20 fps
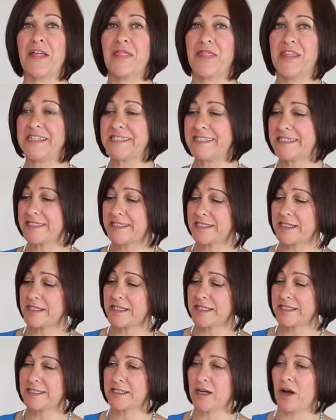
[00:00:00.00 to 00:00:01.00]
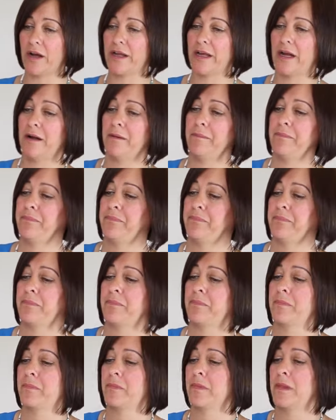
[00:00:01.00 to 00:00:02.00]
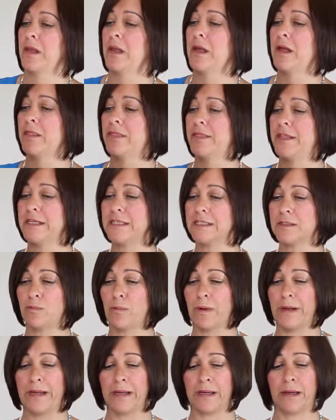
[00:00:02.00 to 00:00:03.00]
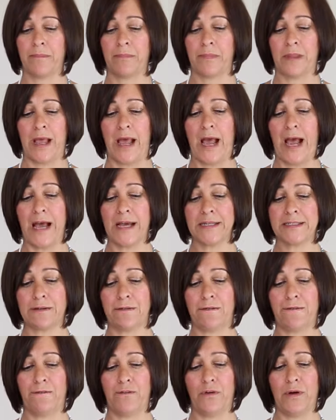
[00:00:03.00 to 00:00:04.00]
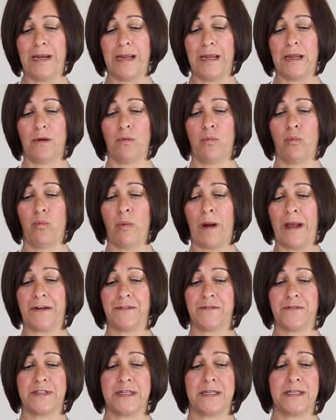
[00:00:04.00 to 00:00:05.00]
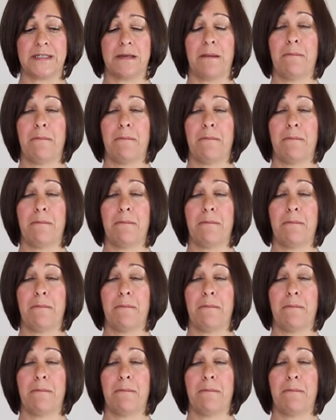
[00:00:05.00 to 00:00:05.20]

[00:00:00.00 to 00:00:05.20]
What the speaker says: This is the Desire. This wig has a fully wefted